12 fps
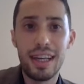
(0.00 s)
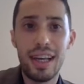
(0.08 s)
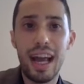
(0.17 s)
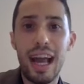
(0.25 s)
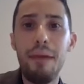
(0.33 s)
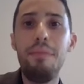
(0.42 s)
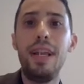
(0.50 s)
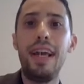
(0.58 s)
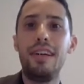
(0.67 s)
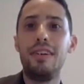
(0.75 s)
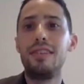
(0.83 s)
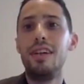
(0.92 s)
say an
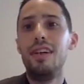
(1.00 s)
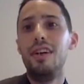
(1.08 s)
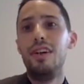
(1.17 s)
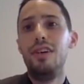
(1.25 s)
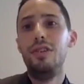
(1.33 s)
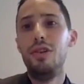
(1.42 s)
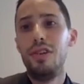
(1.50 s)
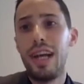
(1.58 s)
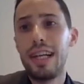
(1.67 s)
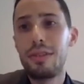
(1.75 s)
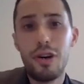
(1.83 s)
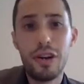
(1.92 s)
M-layered neural
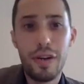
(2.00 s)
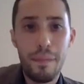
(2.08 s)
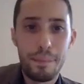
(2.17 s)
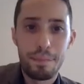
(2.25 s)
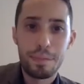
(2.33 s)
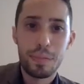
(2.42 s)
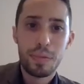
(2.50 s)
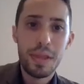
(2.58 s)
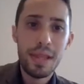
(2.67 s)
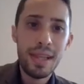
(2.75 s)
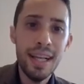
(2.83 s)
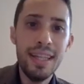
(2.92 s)
network,
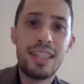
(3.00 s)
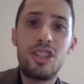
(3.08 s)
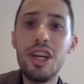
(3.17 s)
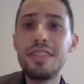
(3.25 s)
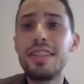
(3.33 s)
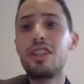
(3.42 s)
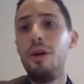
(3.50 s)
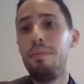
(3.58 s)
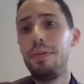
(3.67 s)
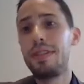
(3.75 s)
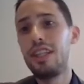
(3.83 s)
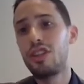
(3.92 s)
it's just a
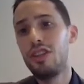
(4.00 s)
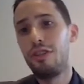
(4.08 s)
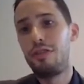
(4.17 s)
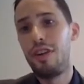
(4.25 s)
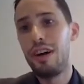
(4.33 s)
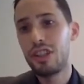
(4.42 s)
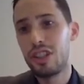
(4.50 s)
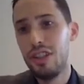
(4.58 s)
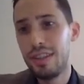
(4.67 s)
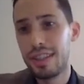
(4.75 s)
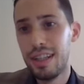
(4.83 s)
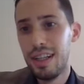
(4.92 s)
composition of
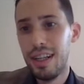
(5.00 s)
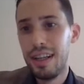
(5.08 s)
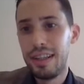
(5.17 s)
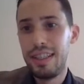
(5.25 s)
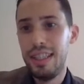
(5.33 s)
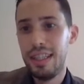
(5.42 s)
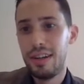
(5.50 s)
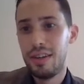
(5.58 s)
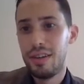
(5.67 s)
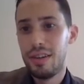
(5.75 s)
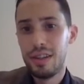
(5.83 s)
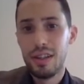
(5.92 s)
functions here
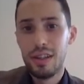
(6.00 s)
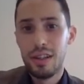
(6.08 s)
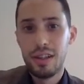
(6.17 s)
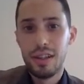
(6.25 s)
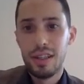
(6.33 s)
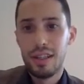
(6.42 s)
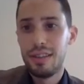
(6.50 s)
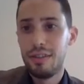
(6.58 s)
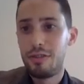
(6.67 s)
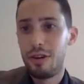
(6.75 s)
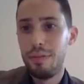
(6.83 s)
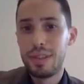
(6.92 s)

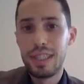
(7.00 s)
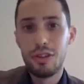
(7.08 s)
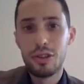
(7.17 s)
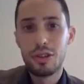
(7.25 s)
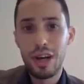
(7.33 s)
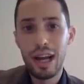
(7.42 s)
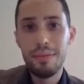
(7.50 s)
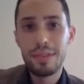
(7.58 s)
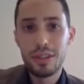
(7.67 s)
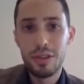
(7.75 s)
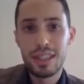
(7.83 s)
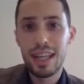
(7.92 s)
from 0 to m.
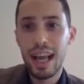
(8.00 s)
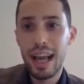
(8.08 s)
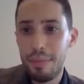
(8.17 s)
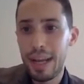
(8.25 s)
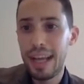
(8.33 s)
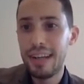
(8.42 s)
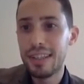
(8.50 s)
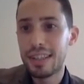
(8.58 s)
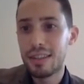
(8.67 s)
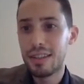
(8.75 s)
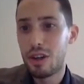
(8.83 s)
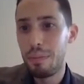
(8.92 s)
So it's m
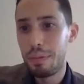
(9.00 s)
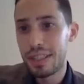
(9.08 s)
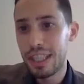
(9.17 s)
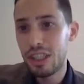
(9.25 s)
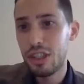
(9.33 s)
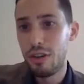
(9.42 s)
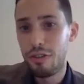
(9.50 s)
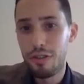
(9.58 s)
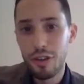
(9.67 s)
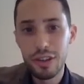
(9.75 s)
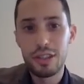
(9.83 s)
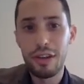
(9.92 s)
layers. The composition of
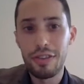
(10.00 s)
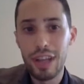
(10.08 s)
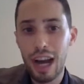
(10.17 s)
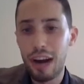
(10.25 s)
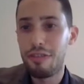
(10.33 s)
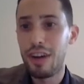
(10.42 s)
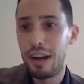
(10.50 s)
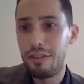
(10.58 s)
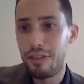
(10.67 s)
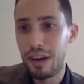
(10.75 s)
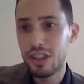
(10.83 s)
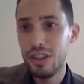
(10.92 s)
first, you have an affine
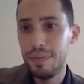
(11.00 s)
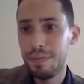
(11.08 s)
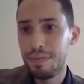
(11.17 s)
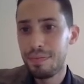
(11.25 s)
function